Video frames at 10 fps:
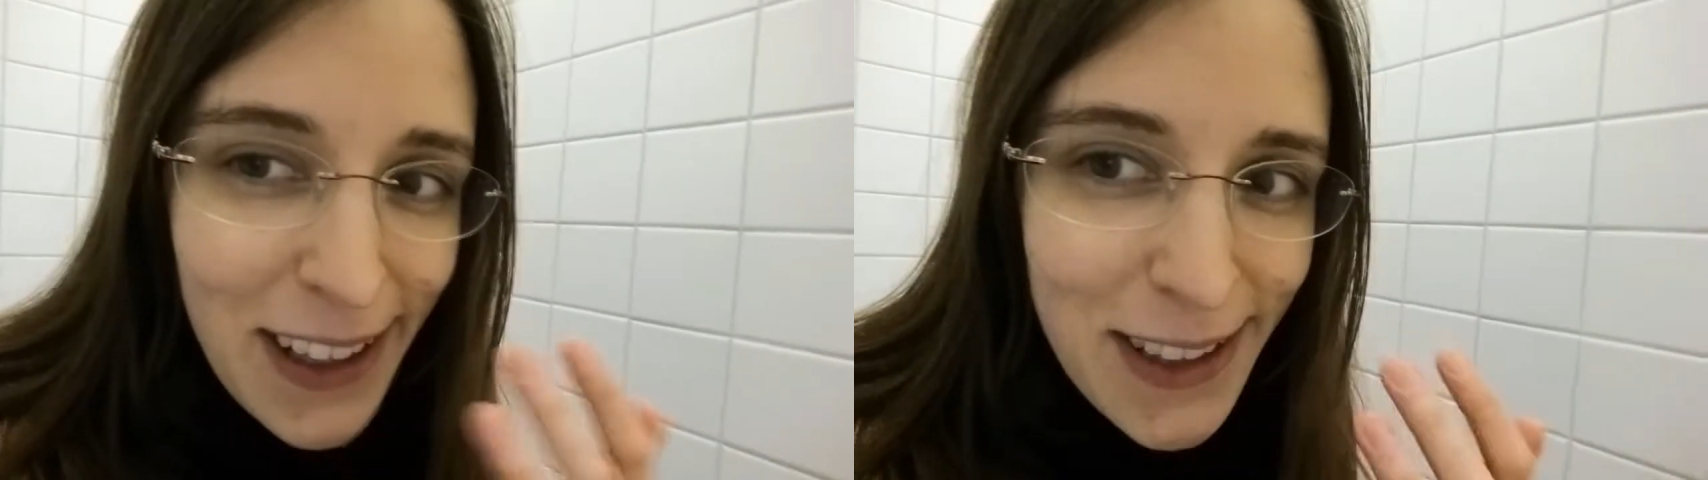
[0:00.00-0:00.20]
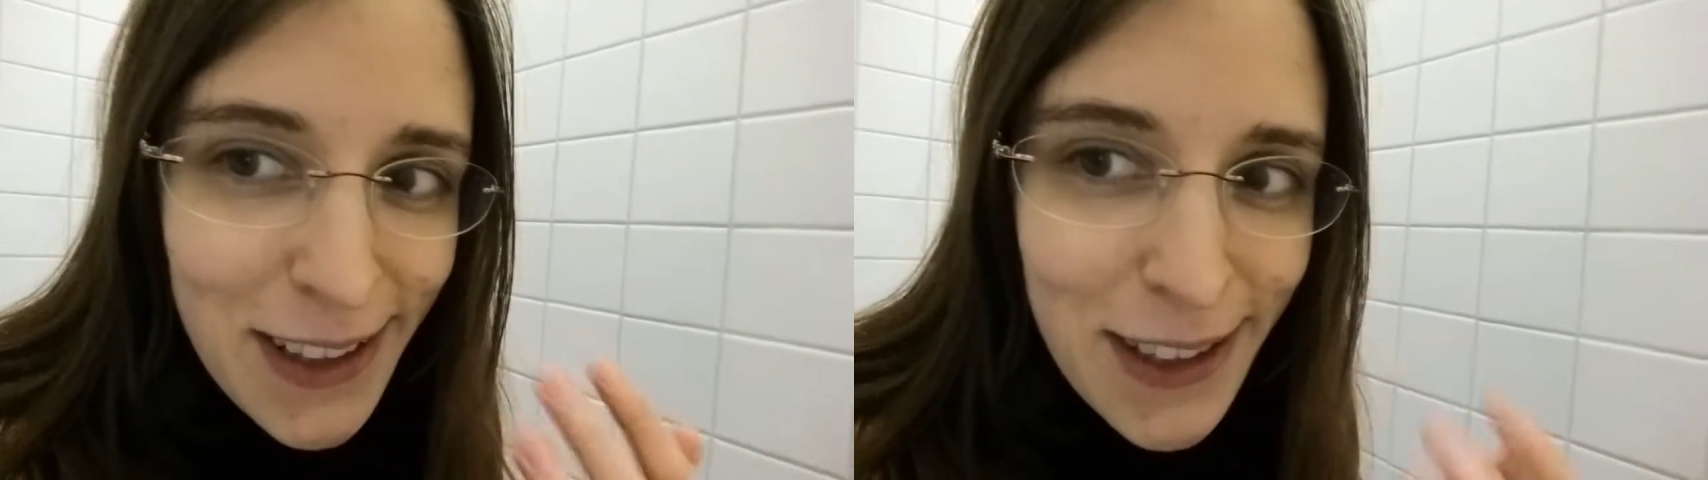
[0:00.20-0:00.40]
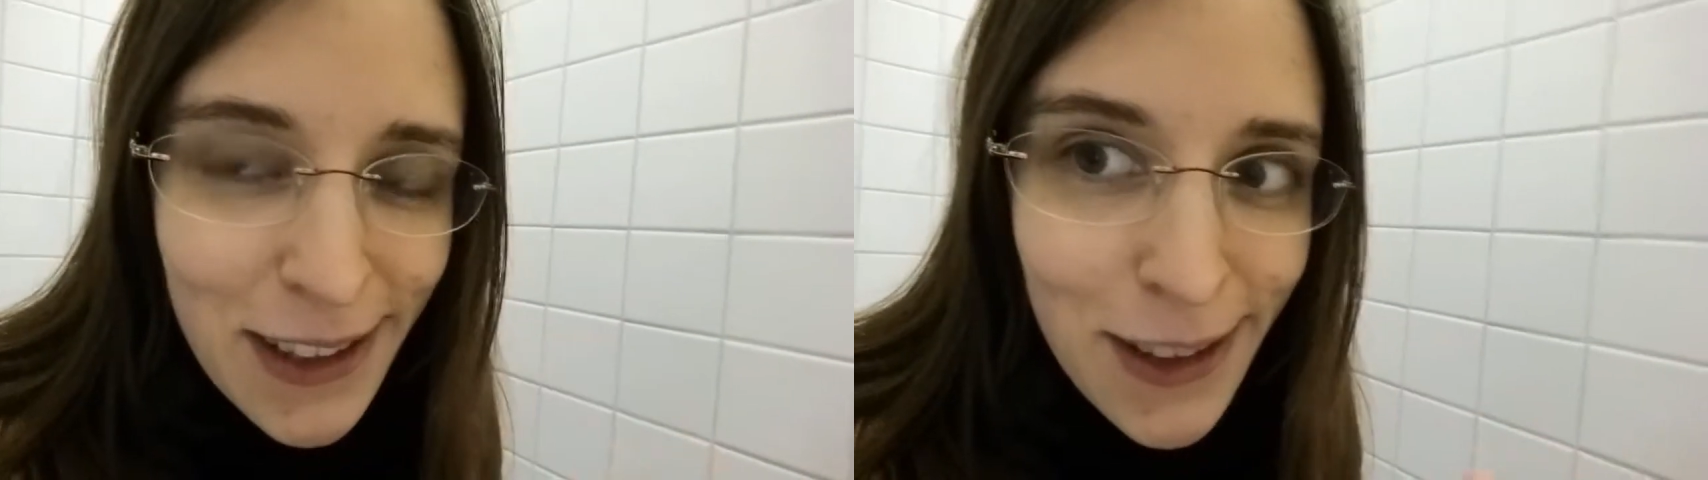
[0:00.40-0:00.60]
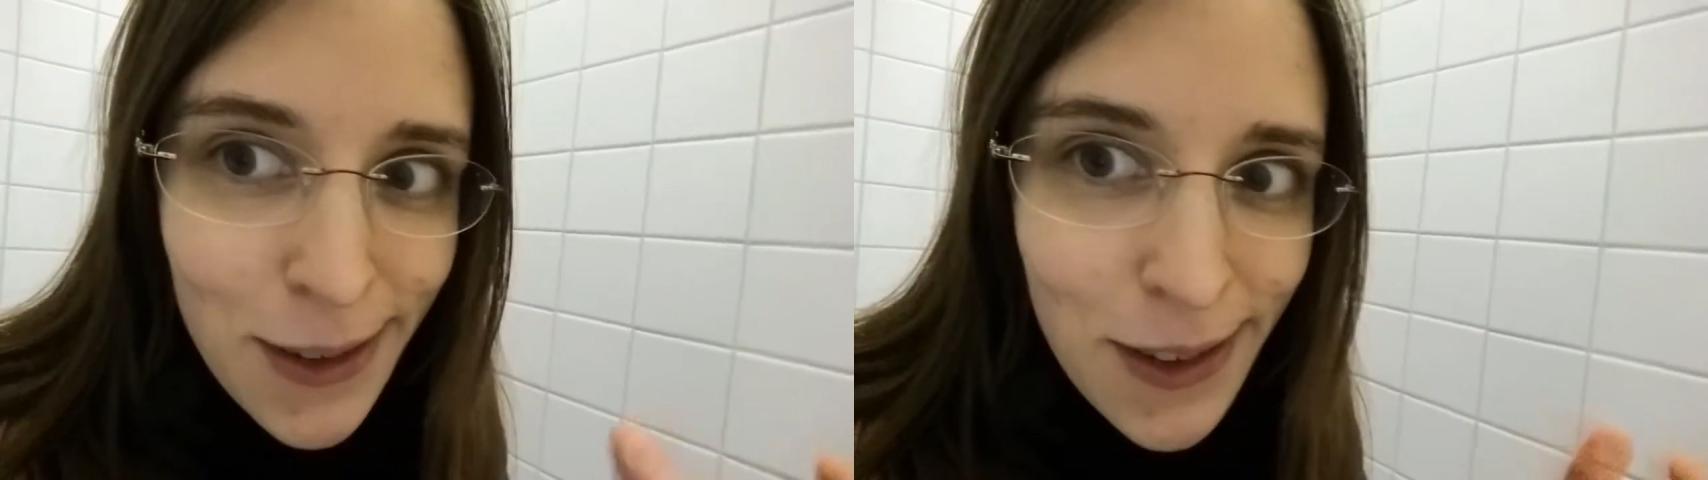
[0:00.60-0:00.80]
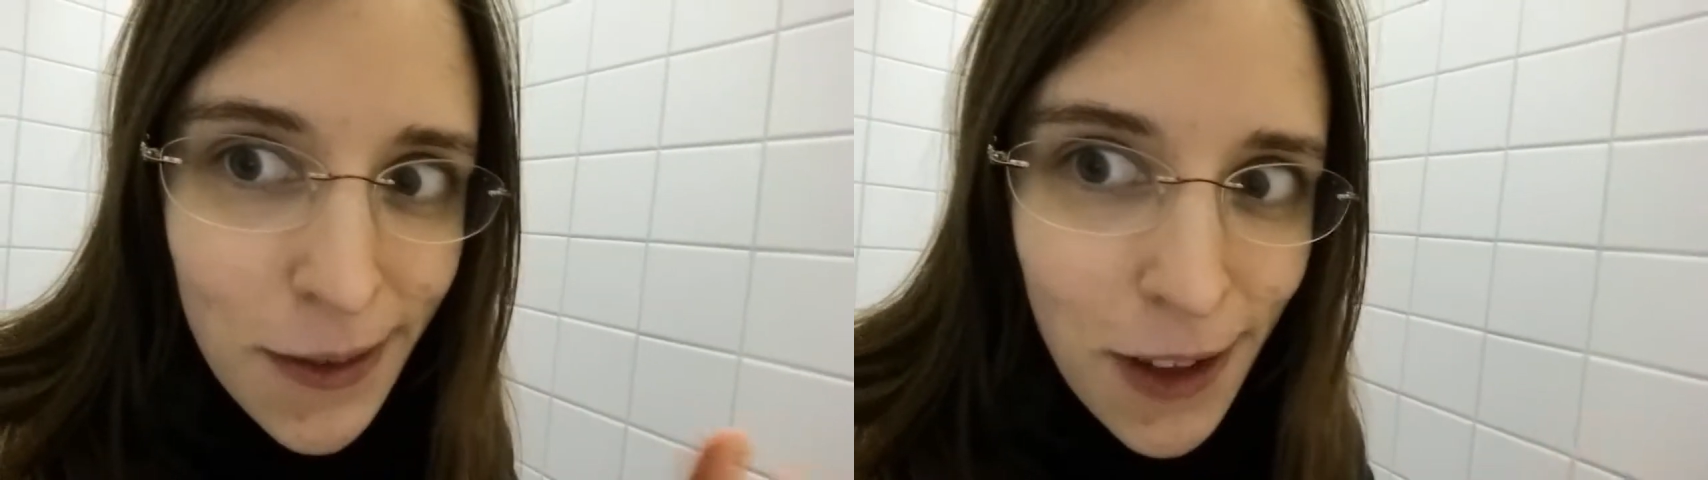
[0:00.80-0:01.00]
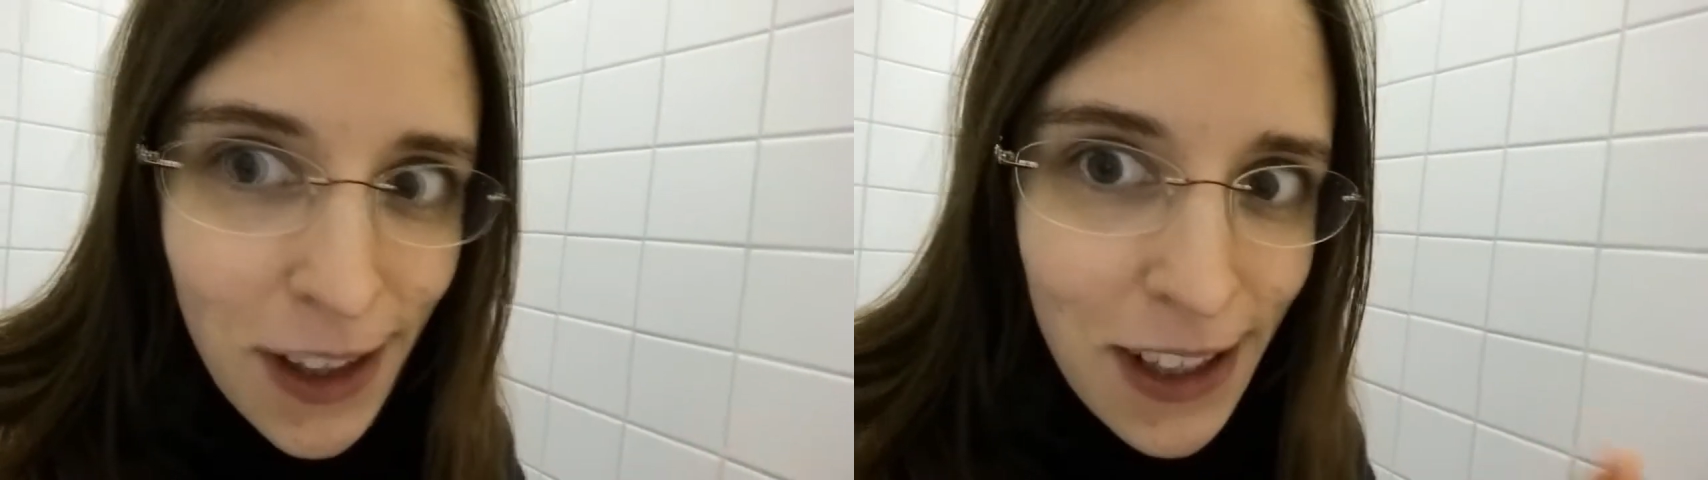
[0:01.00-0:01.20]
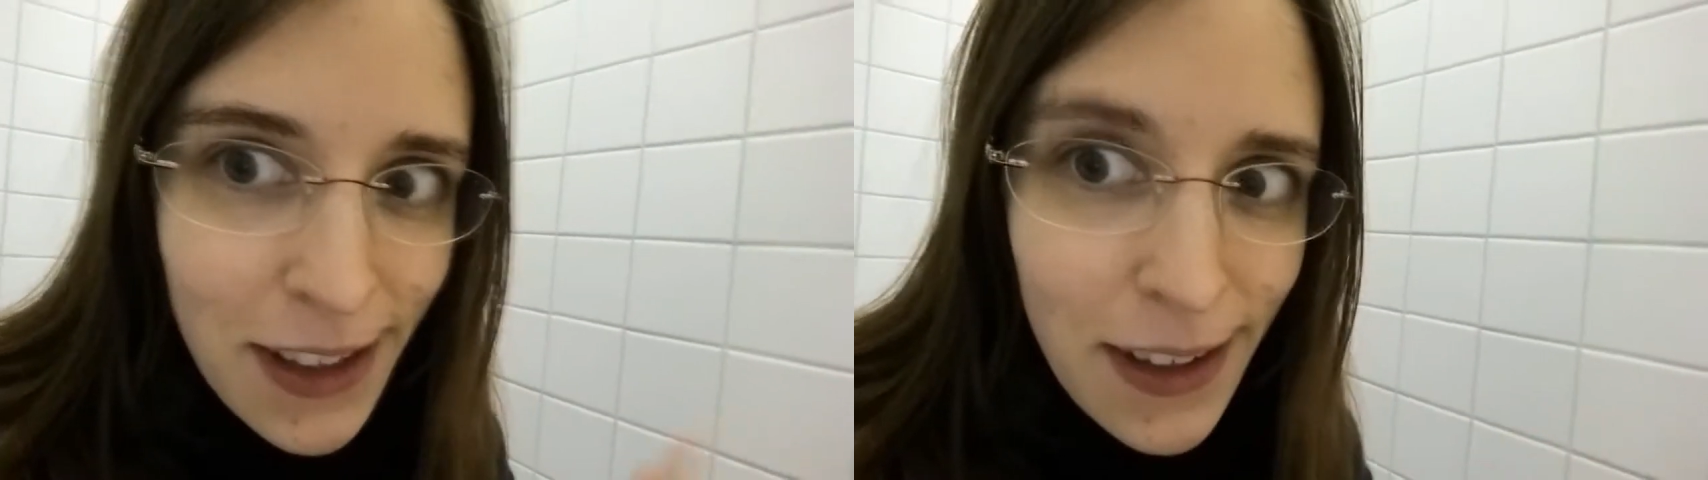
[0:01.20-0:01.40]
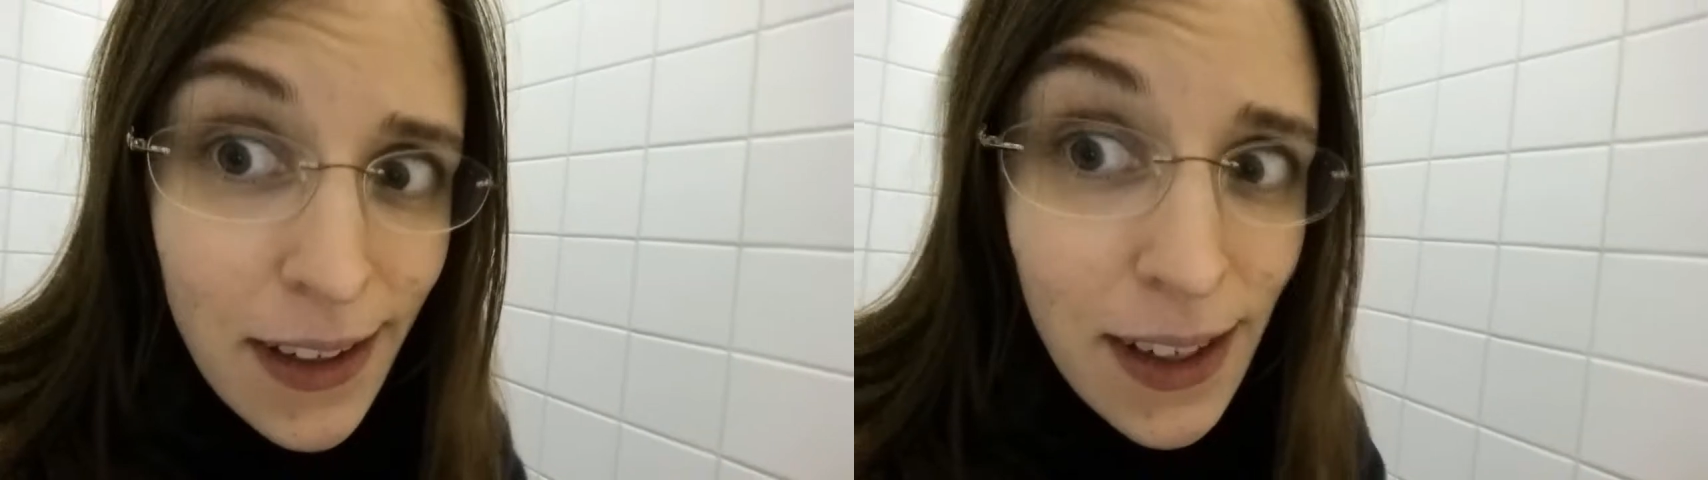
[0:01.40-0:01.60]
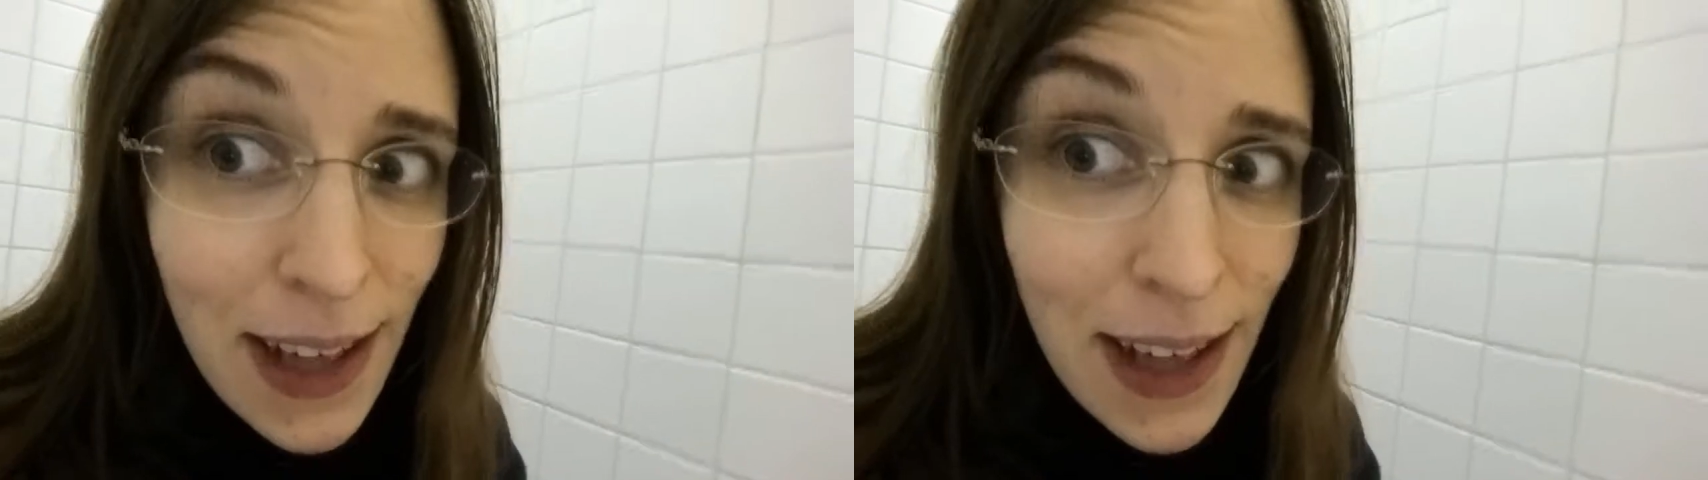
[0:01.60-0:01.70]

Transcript: And so to avoid the